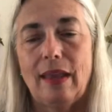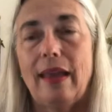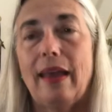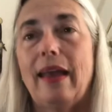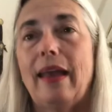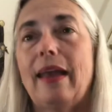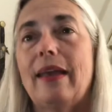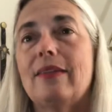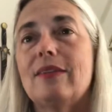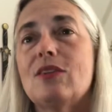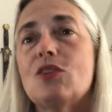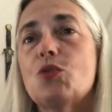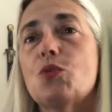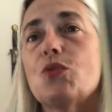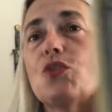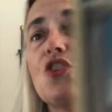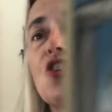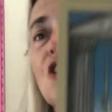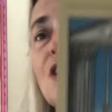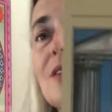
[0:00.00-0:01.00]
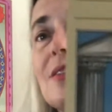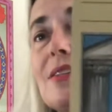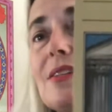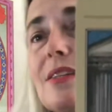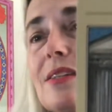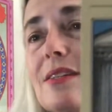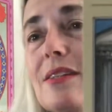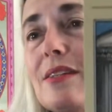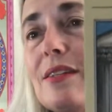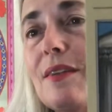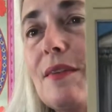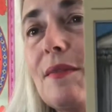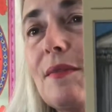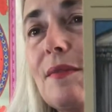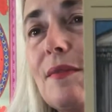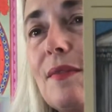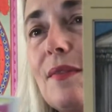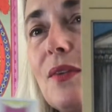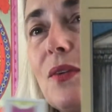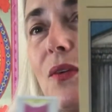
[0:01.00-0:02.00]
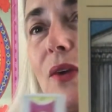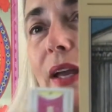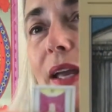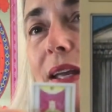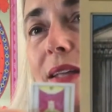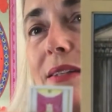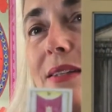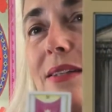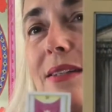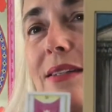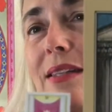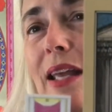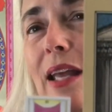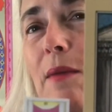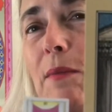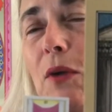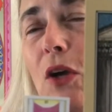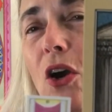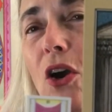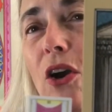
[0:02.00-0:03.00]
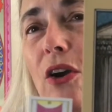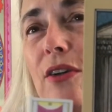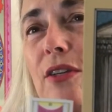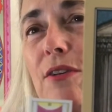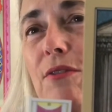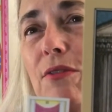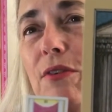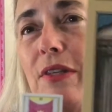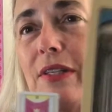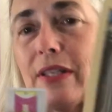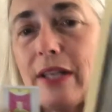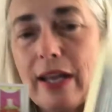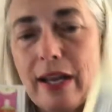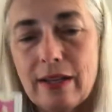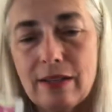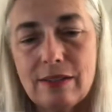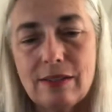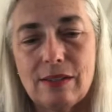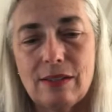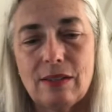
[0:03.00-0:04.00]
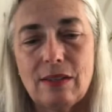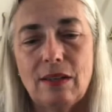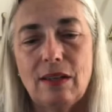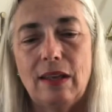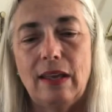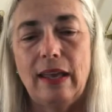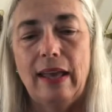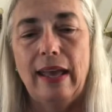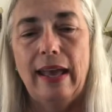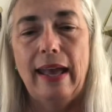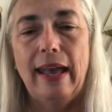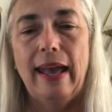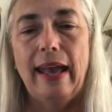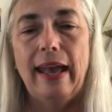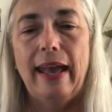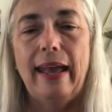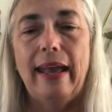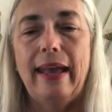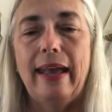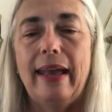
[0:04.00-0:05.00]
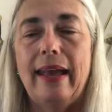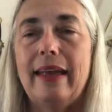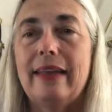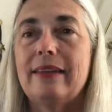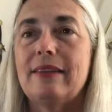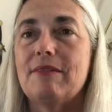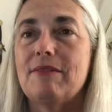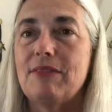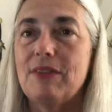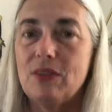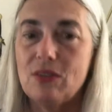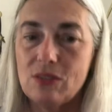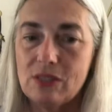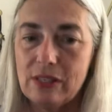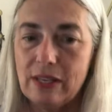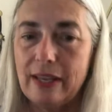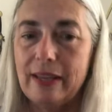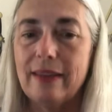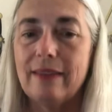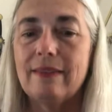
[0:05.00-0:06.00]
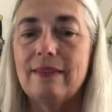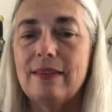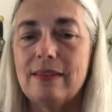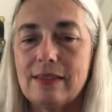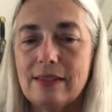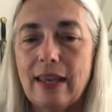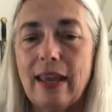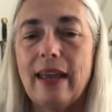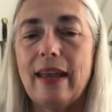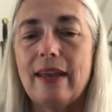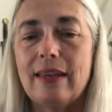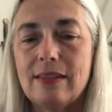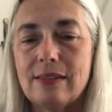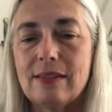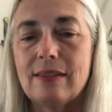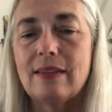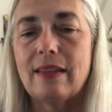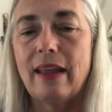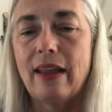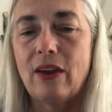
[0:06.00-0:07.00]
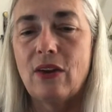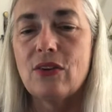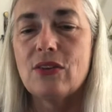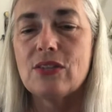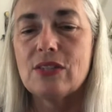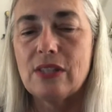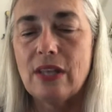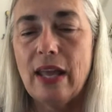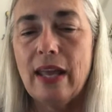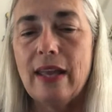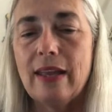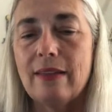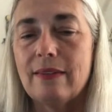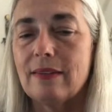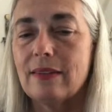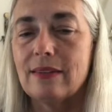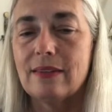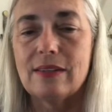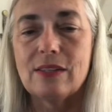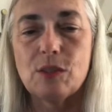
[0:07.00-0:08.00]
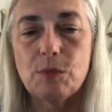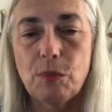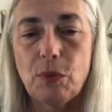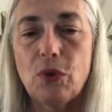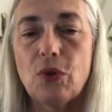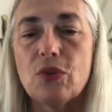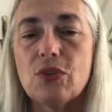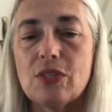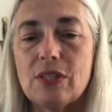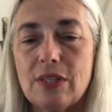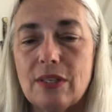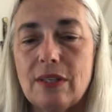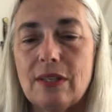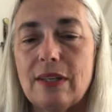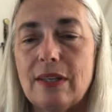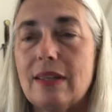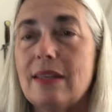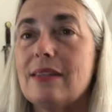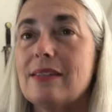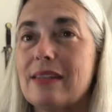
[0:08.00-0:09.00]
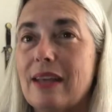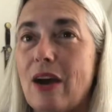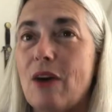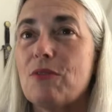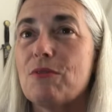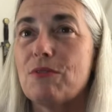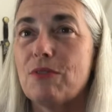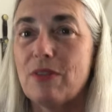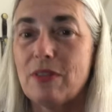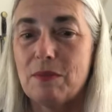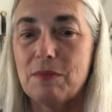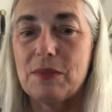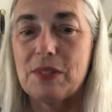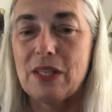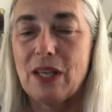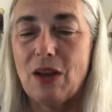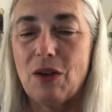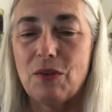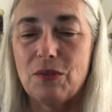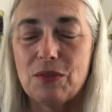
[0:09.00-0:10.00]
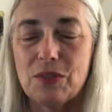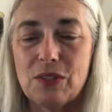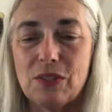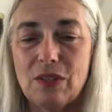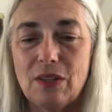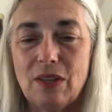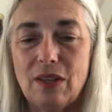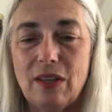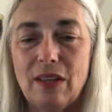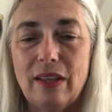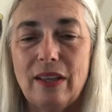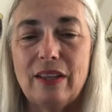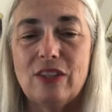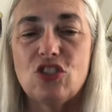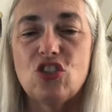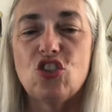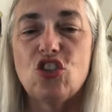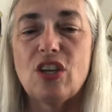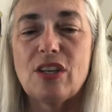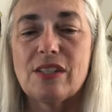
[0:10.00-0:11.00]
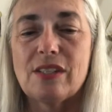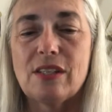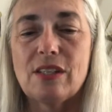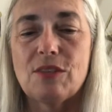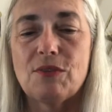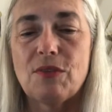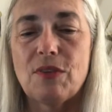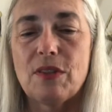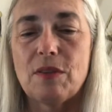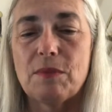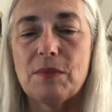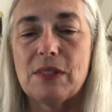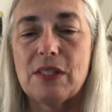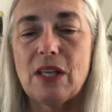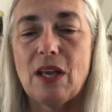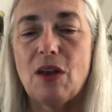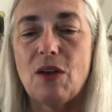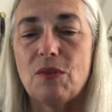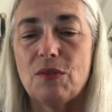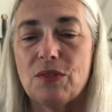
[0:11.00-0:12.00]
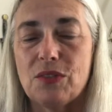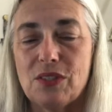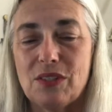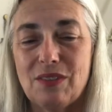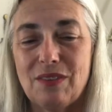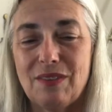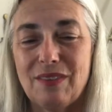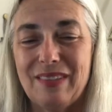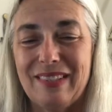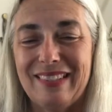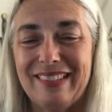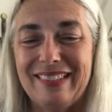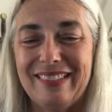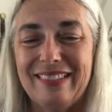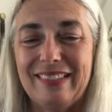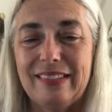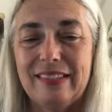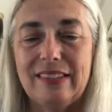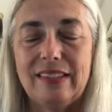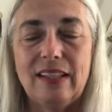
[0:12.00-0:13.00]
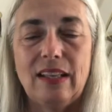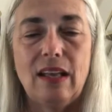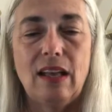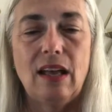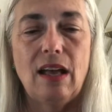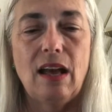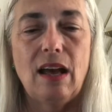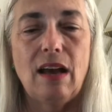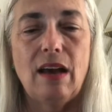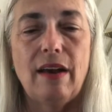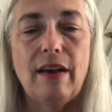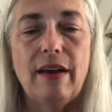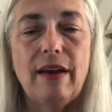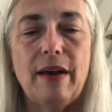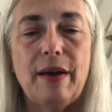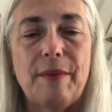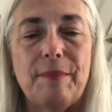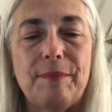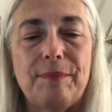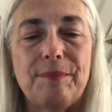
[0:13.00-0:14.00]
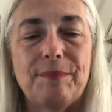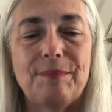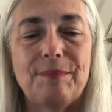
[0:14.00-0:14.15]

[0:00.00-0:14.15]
And this was Justice. Okay, it's the same card, different decks. And it feels like in this case, they are saying that this person is out for themselves. It's justice for themselves. Yeah,